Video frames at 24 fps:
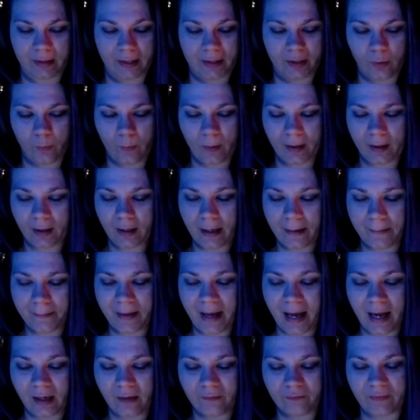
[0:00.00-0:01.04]
I don't want to come
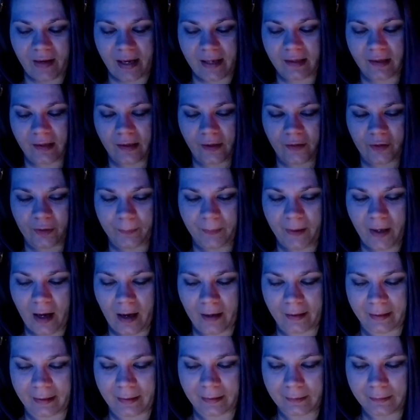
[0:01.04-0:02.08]
back and find another
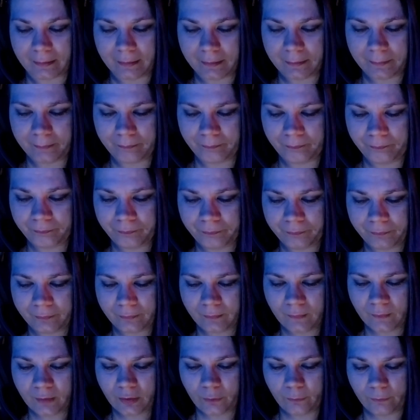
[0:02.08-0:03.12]
body."
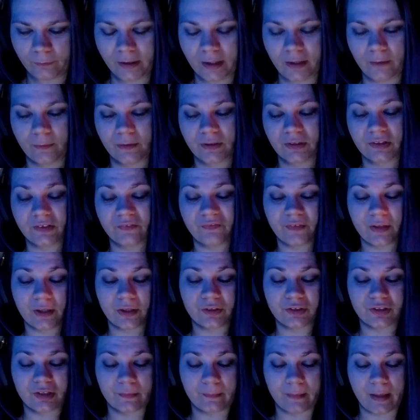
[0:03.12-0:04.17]
Reed was the
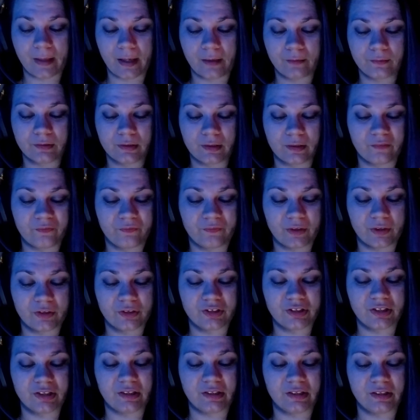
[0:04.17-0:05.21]
first to mount and the
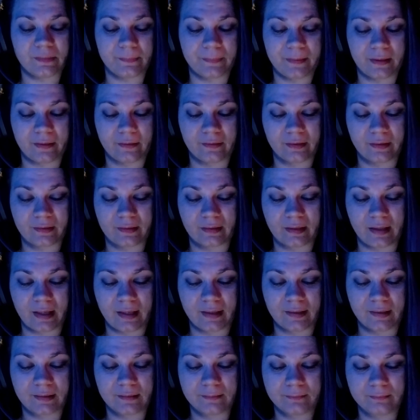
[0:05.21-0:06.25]
first to disappear into the
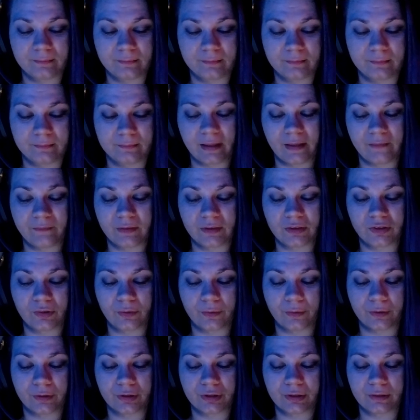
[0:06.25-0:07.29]
night. He left his
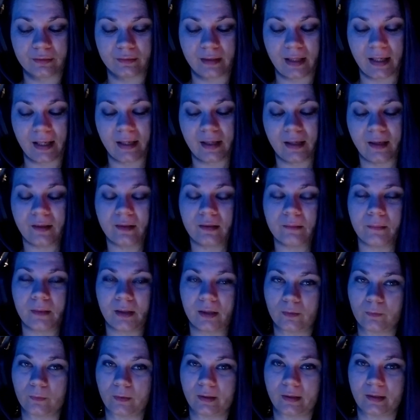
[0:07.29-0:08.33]
torch lying in the
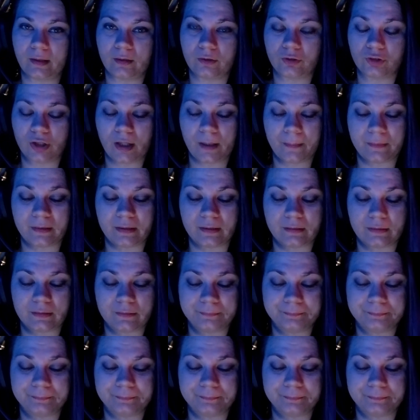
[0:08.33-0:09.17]
mud where he had dropped it.